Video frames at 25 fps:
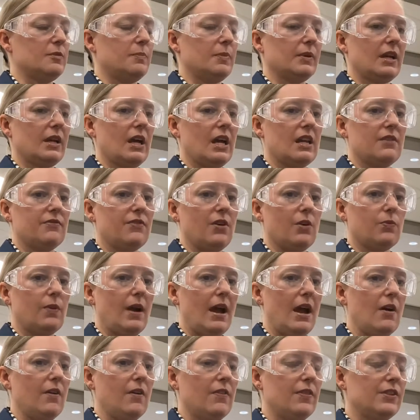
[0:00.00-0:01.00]
but kind of
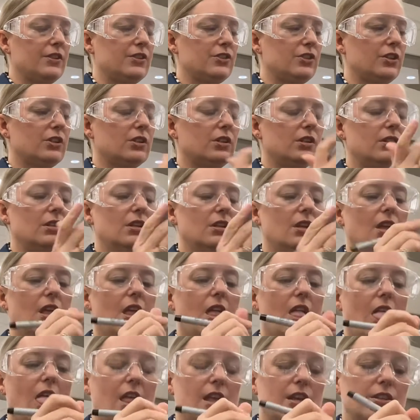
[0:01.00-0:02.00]
around the circle.
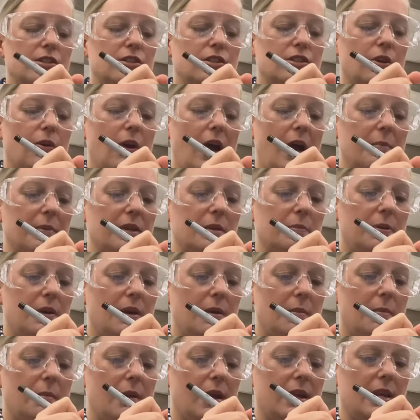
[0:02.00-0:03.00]
So I'm going to
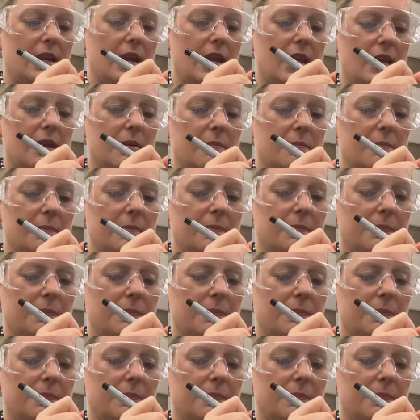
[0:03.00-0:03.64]
put my name